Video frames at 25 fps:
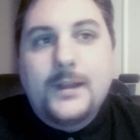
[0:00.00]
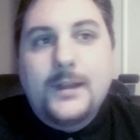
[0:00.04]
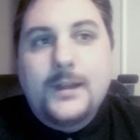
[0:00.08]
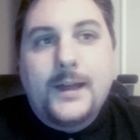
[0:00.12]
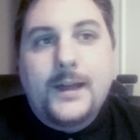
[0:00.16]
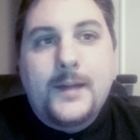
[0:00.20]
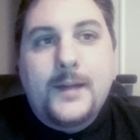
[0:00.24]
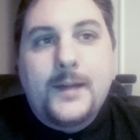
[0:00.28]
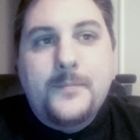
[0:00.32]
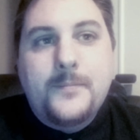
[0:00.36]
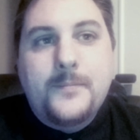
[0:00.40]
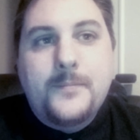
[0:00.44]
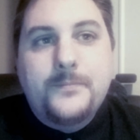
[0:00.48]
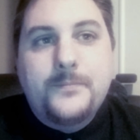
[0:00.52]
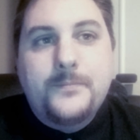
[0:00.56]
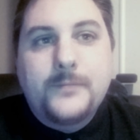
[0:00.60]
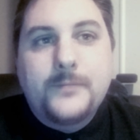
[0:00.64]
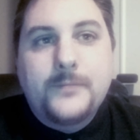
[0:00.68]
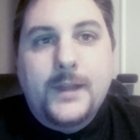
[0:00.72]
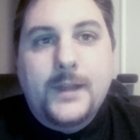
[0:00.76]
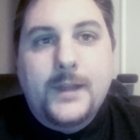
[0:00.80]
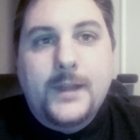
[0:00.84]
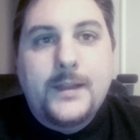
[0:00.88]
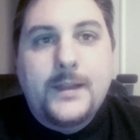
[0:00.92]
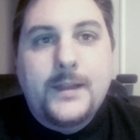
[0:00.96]
And
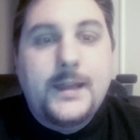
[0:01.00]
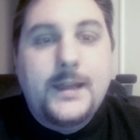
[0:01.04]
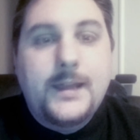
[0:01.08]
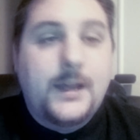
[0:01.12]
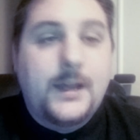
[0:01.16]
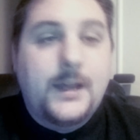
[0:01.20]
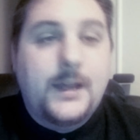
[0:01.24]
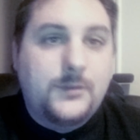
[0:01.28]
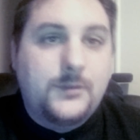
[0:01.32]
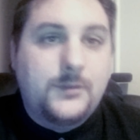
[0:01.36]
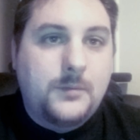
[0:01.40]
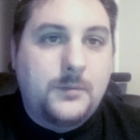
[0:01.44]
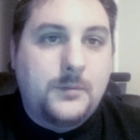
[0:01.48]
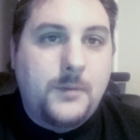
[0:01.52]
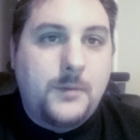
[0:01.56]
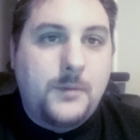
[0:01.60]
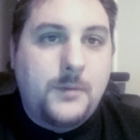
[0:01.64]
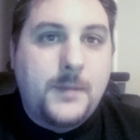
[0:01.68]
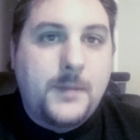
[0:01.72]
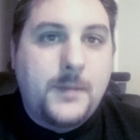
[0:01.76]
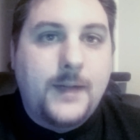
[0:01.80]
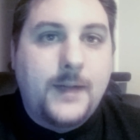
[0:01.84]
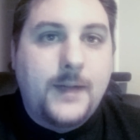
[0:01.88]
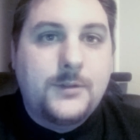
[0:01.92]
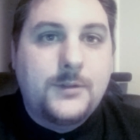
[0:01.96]
then yes, we
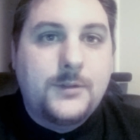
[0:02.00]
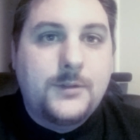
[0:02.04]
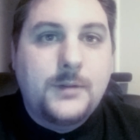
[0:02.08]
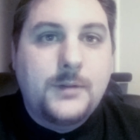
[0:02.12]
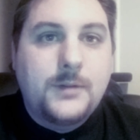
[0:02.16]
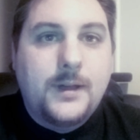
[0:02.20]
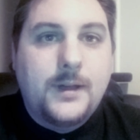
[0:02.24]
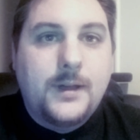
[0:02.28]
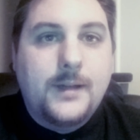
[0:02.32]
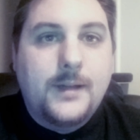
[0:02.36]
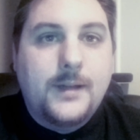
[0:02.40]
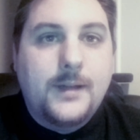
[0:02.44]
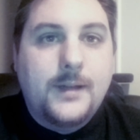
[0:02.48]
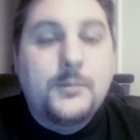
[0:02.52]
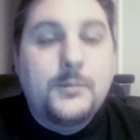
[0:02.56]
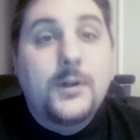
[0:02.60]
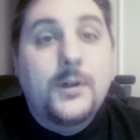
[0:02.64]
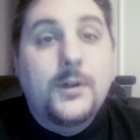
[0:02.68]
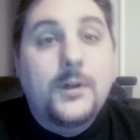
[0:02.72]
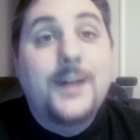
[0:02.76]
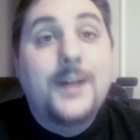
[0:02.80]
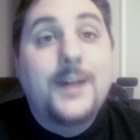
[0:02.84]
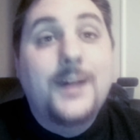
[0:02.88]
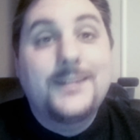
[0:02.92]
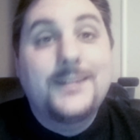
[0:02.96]
might have to do a more
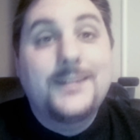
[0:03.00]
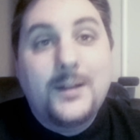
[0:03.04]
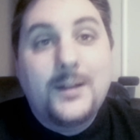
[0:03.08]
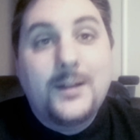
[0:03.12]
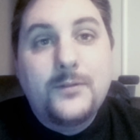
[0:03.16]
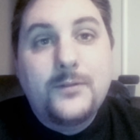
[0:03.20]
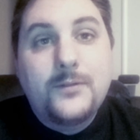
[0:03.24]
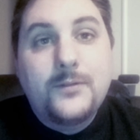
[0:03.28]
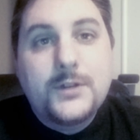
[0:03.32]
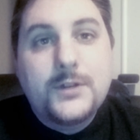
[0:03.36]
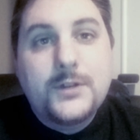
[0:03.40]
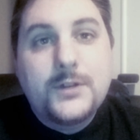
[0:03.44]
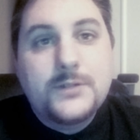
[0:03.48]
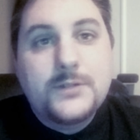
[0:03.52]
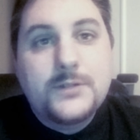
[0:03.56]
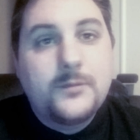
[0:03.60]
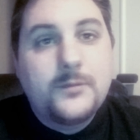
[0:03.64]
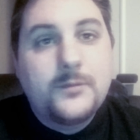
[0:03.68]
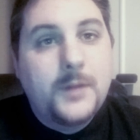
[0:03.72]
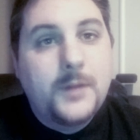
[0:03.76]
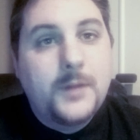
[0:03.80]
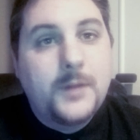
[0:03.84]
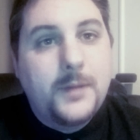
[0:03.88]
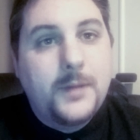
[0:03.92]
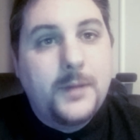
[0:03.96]
cut down version for
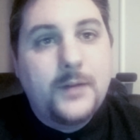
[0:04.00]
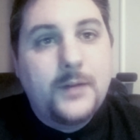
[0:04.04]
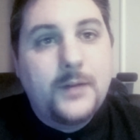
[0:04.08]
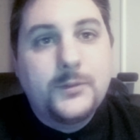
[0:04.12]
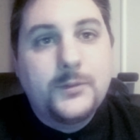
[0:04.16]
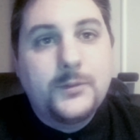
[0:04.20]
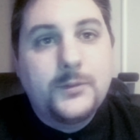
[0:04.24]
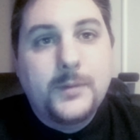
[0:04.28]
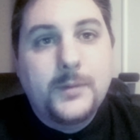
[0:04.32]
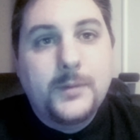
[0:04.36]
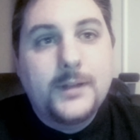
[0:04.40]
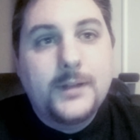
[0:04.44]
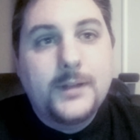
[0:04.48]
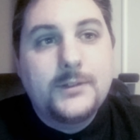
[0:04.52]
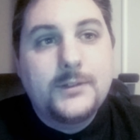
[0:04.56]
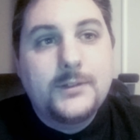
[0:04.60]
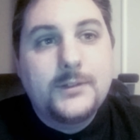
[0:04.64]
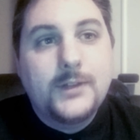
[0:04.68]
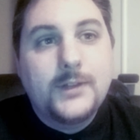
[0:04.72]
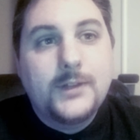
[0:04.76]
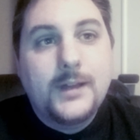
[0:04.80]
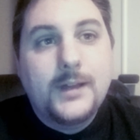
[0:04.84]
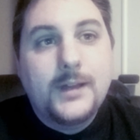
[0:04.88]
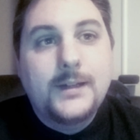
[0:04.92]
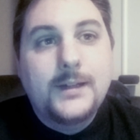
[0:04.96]
mobiles, but
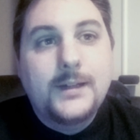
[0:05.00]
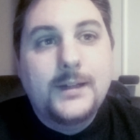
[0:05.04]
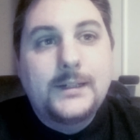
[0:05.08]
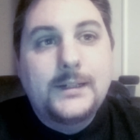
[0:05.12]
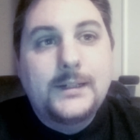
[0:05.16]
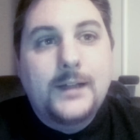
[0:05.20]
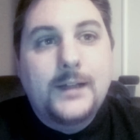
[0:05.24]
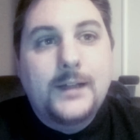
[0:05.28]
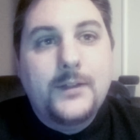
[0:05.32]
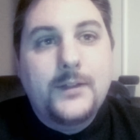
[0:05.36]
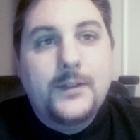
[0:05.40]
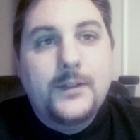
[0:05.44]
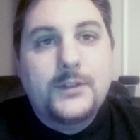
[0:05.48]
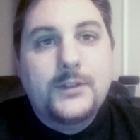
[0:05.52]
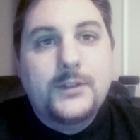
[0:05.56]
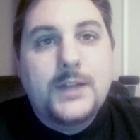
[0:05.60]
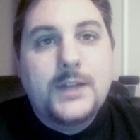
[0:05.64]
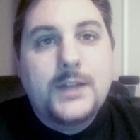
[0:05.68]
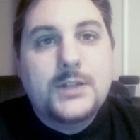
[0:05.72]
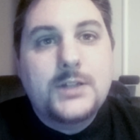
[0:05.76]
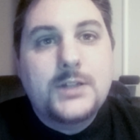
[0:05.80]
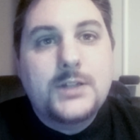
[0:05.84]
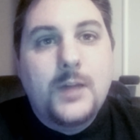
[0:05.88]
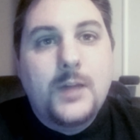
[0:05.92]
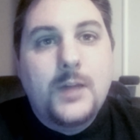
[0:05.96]
I think
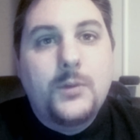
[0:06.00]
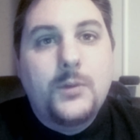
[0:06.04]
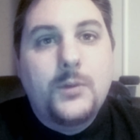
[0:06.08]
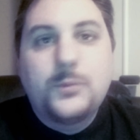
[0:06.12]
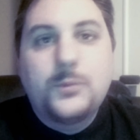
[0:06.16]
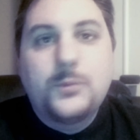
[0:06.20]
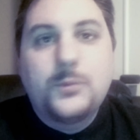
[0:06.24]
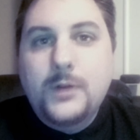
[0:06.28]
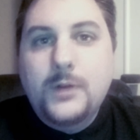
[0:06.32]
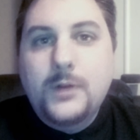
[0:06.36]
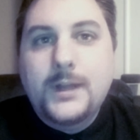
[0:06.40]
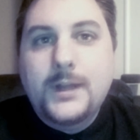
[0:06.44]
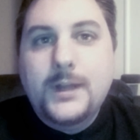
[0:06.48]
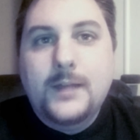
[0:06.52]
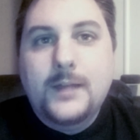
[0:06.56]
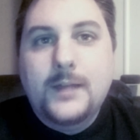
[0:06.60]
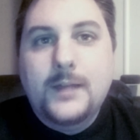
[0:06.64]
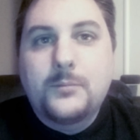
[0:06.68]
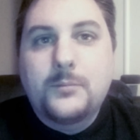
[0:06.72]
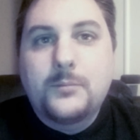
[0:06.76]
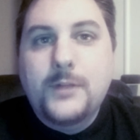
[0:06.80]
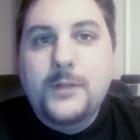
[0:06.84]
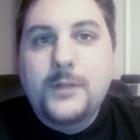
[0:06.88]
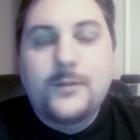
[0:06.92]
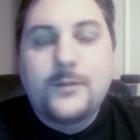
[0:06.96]
Stage 9 was working
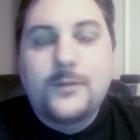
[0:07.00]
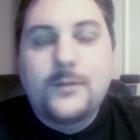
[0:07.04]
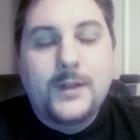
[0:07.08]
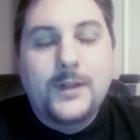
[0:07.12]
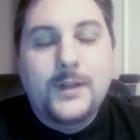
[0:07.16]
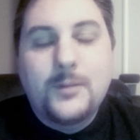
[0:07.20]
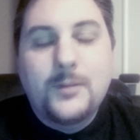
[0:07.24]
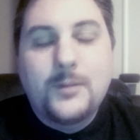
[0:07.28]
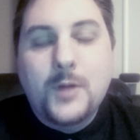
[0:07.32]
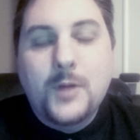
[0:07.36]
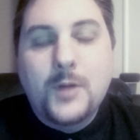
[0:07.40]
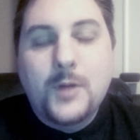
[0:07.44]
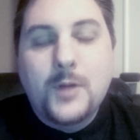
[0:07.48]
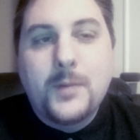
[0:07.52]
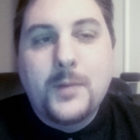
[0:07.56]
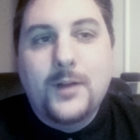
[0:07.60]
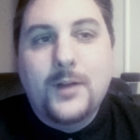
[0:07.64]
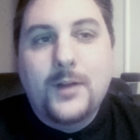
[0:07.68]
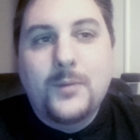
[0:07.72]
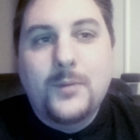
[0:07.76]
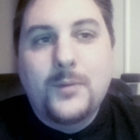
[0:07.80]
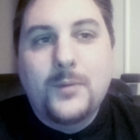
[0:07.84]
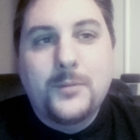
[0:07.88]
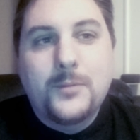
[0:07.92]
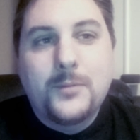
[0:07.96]
briefly on mobile
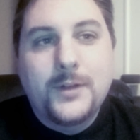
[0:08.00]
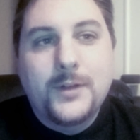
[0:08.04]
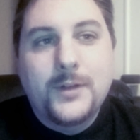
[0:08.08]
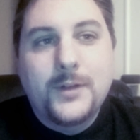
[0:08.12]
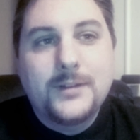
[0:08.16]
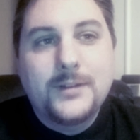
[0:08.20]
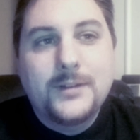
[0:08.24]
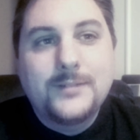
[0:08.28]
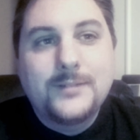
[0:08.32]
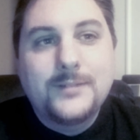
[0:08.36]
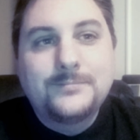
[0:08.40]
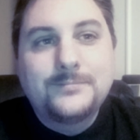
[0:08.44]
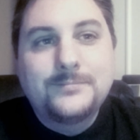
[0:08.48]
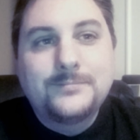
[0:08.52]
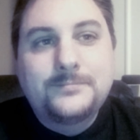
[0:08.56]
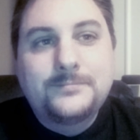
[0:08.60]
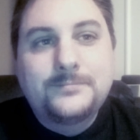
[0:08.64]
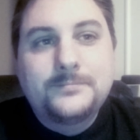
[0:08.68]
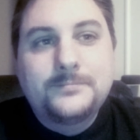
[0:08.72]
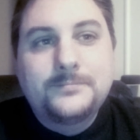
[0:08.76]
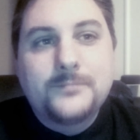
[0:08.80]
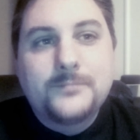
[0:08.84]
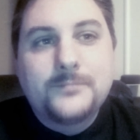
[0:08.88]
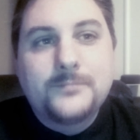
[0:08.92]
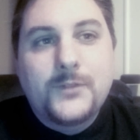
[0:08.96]
at one.
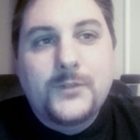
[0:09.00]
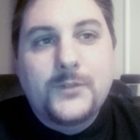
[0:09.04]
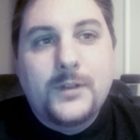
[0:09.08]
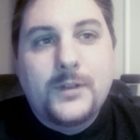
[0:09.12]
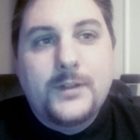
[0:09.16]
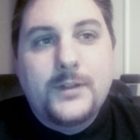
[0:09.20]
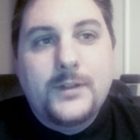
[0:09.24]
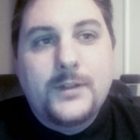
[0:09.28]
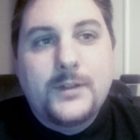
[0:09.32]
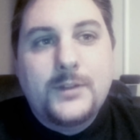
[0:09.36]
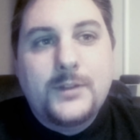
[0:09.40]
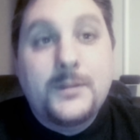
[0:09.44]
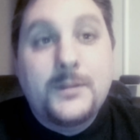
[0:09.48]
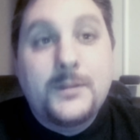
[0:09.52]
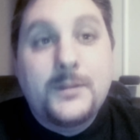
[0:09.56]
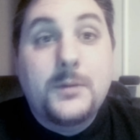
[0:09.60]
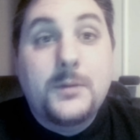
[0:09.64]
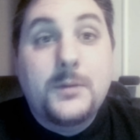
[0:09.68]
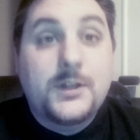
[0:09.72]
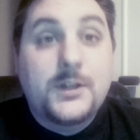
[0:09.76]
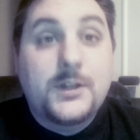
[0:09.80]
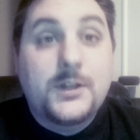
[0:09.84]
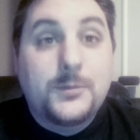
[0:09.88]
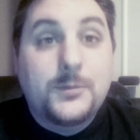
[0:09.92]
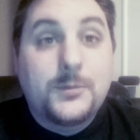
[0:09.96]
So it's something
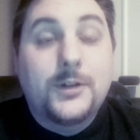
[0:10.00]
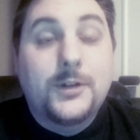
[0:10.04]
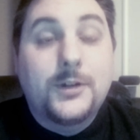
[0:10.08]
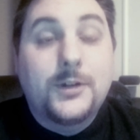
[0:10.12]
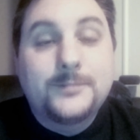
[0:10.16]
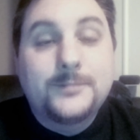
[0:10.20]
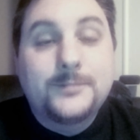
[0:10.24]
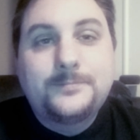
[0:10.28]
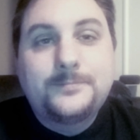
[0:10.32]
we'll explore.